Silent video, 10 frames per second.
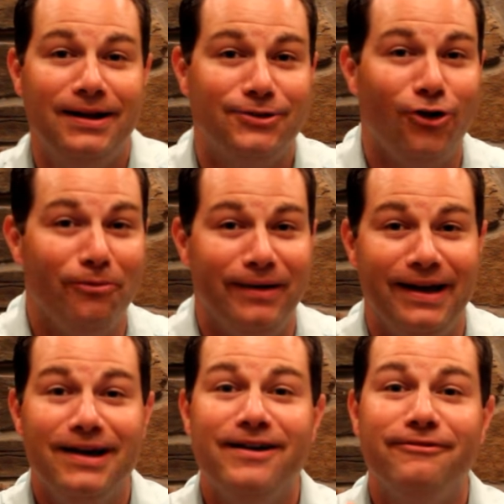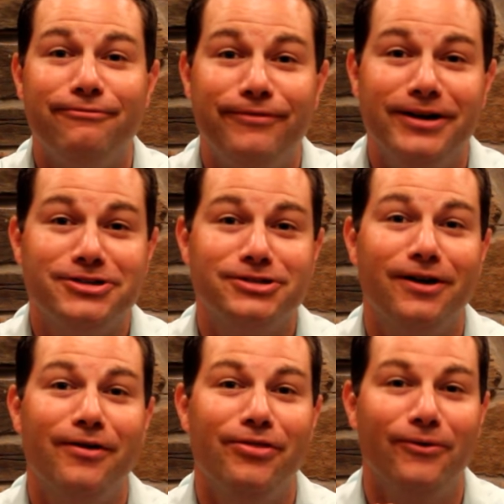It told me fish
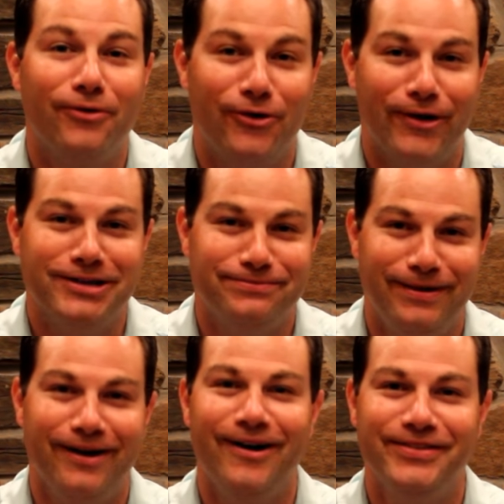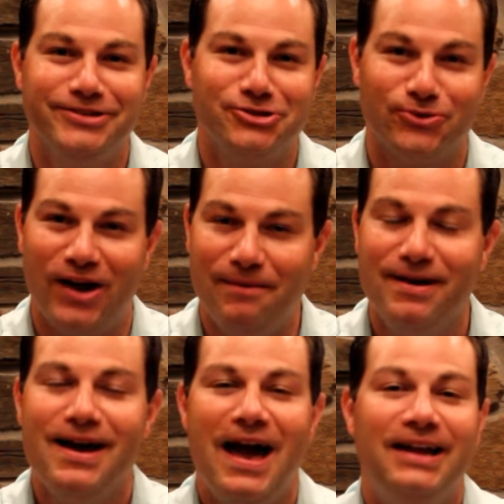the Cress Bug on this stream,
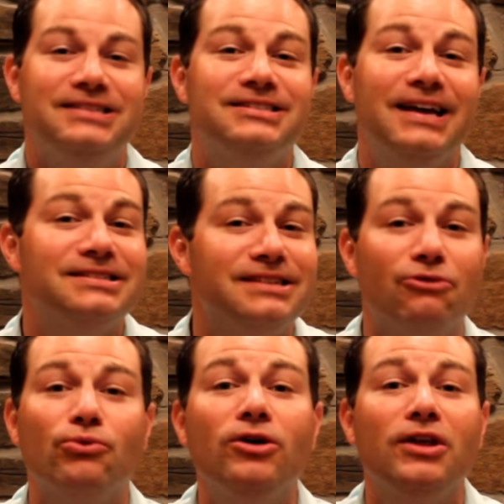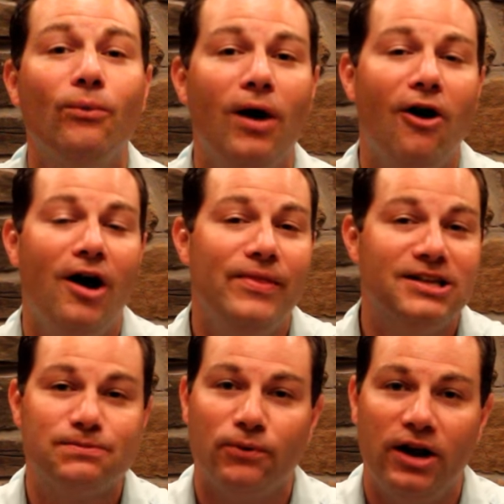and it's since done really well on
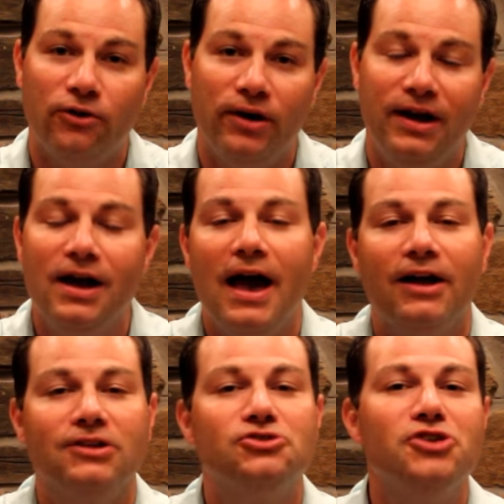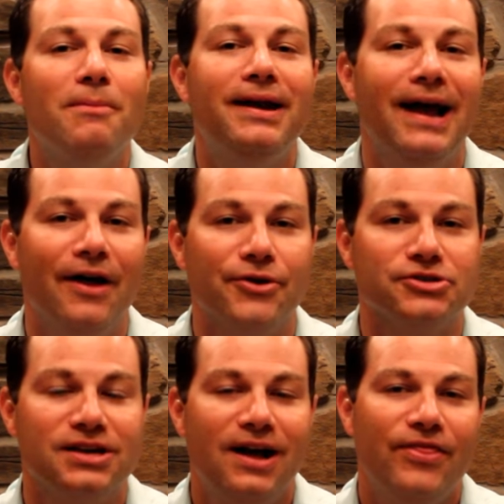that spring creek and on so many
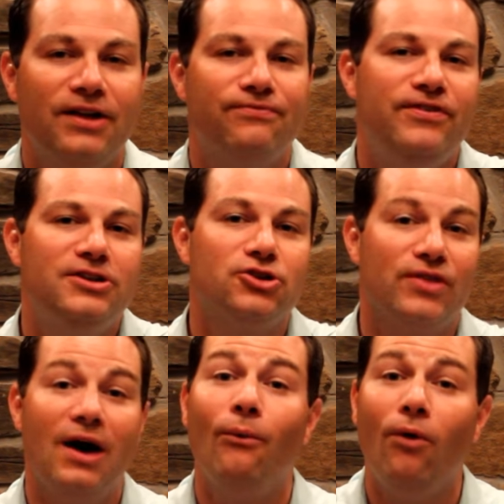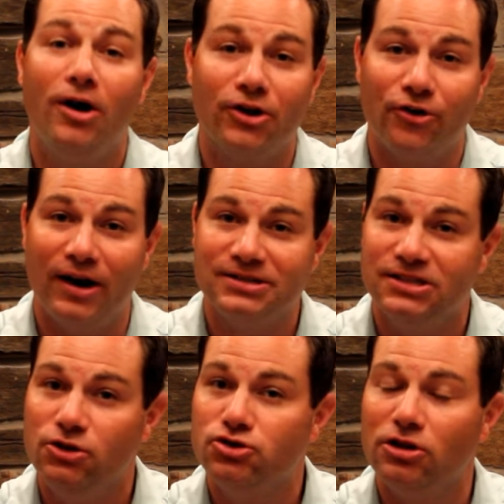others that feature that watercress
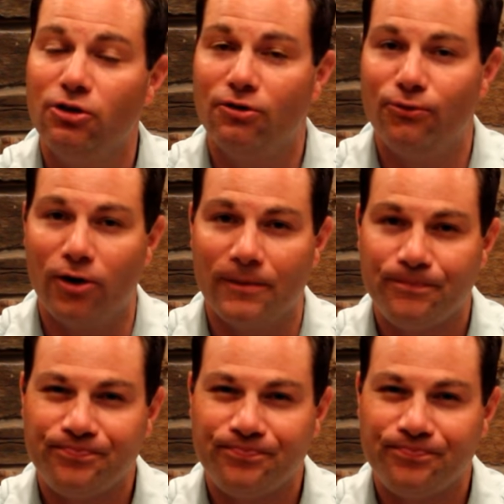that you should look for.